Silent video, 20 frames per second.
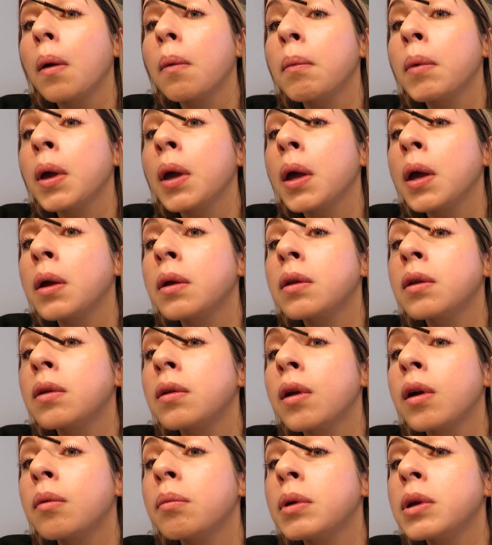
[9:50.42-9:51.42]
make it
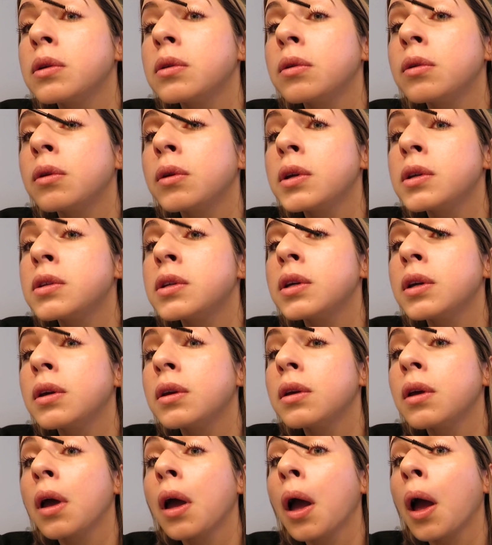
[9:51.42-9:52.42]
not be so noisy
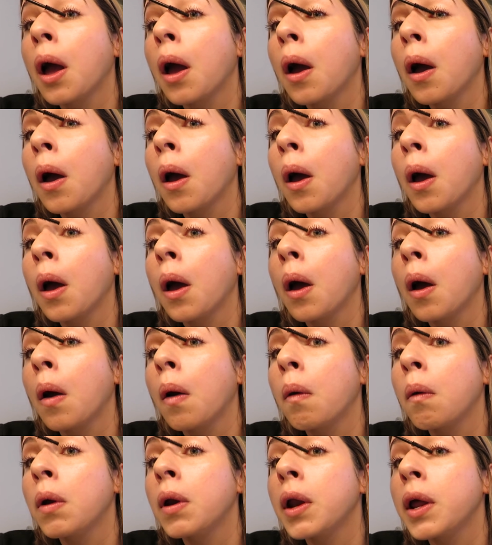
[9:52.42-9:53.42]

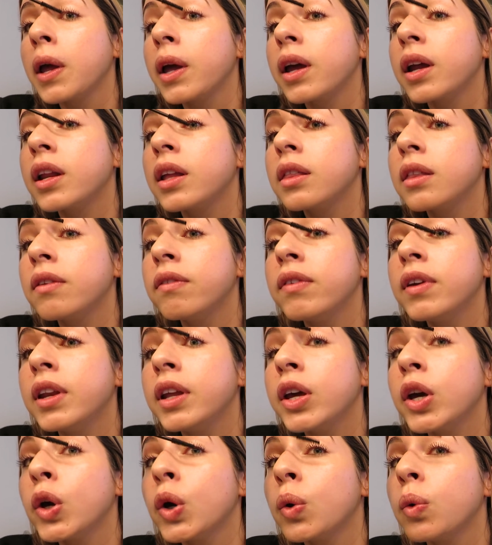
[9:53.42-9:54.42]
when I edit the
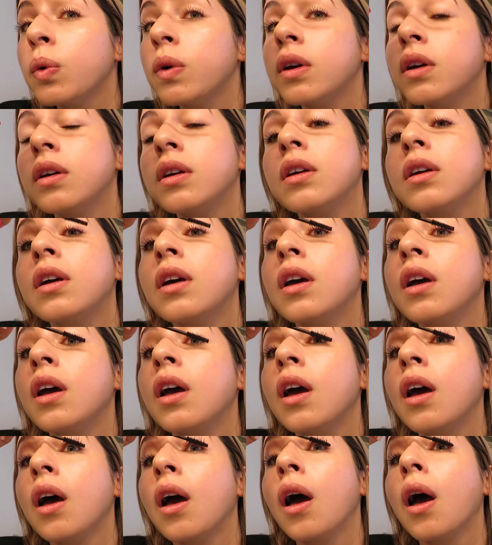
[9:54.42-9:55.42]
video.
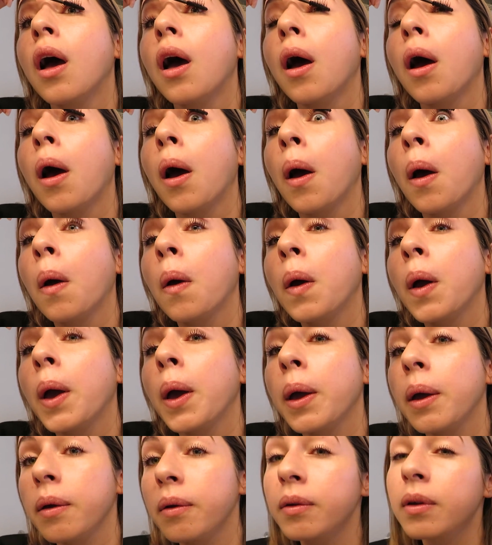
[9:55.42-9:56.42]

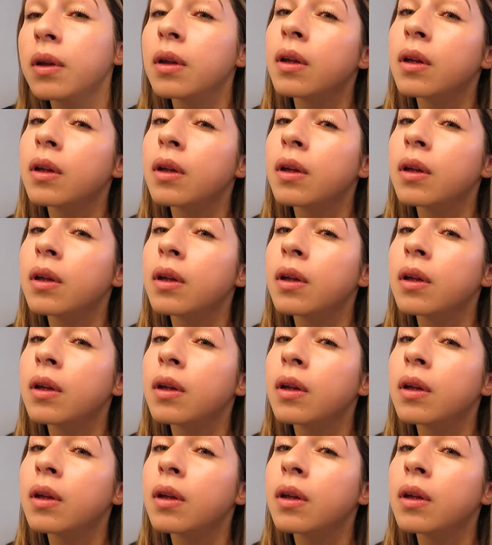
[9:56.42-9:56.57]
Okay.